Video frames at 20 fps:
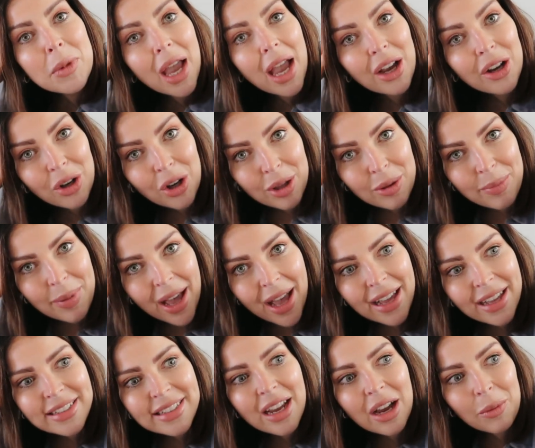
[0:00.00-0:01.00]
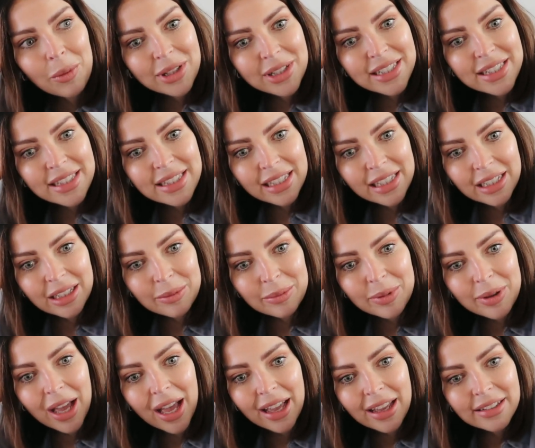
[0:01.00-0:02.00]
and got in bed and went to sleep.
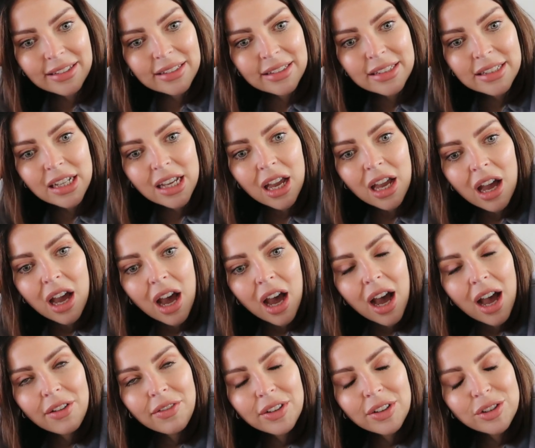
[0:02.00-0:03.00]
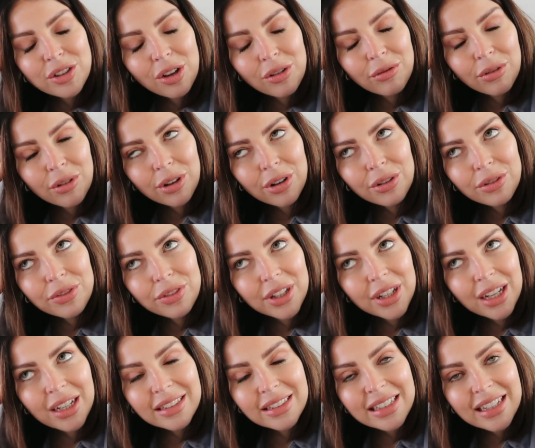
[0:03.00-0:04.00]
And I felt so rough the
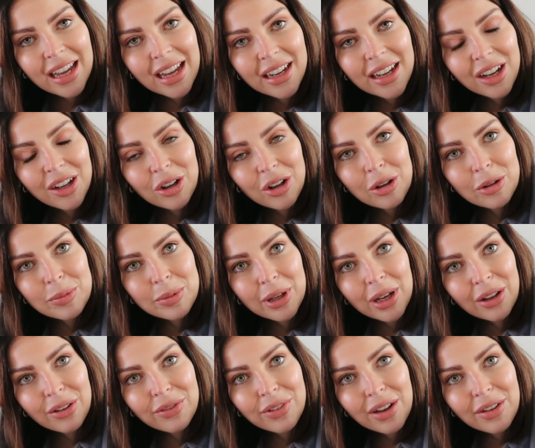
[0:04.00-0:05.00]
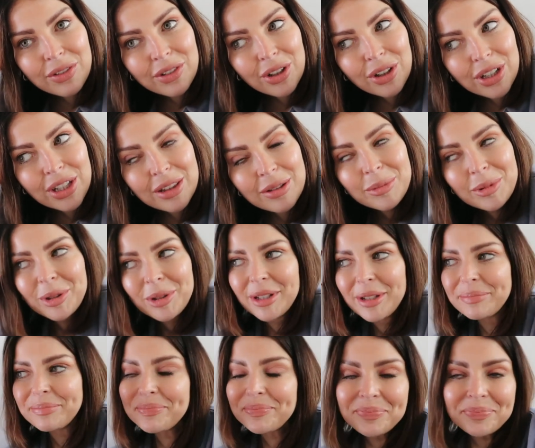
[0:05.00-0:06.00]
next day. I got up at like 5 o'clock in the
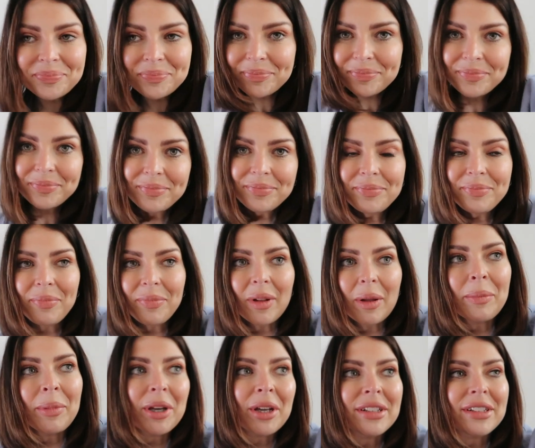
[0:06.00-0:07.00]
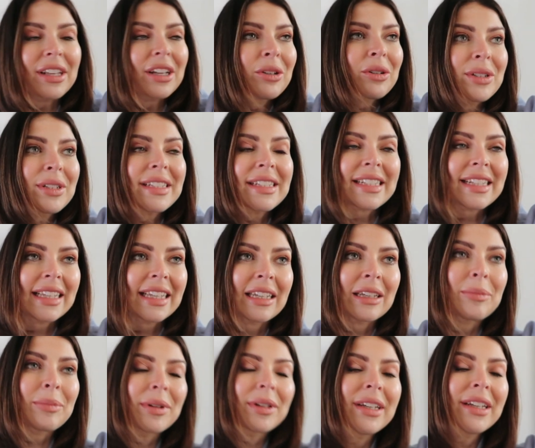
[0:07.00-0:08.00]
morning because I couldn't
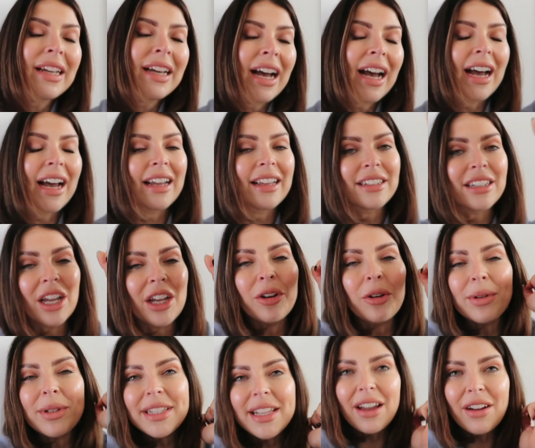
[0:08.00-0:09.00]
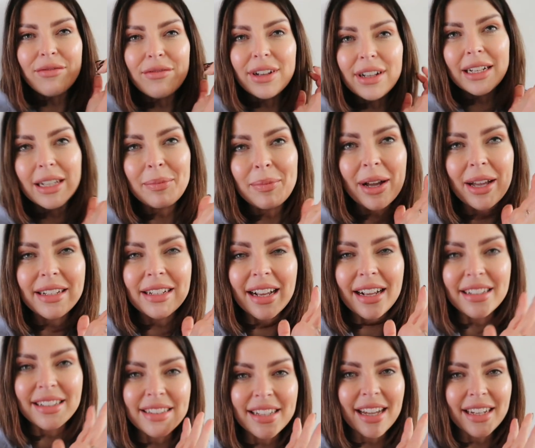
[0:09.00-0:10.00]
sleep. And I always get really bad
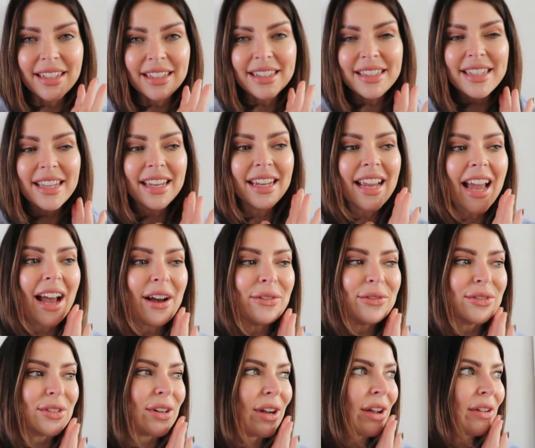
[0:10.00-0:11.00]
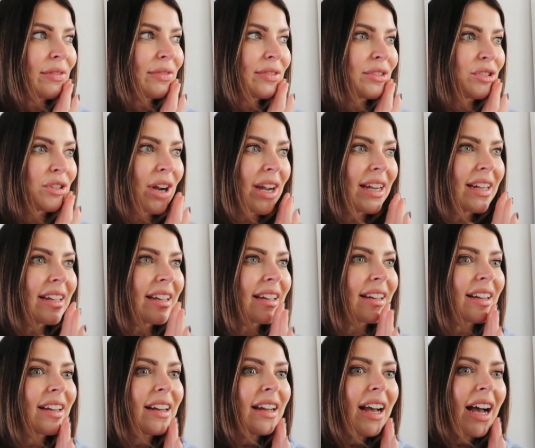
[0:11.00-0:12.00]
anxiety after I've
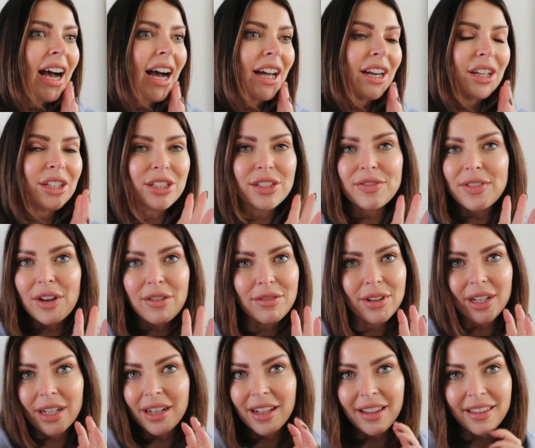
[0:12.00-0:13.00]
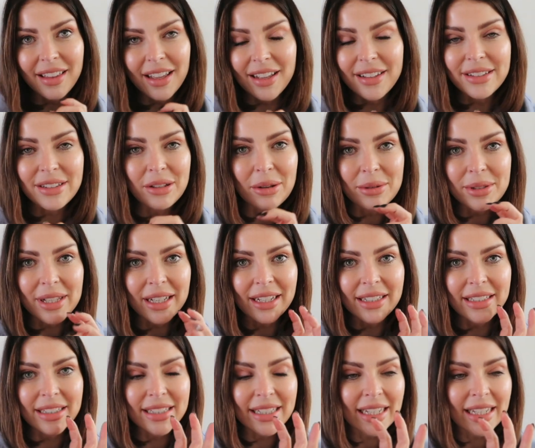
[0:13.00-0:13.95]
drank. And I just felt really like that. So I was like, I need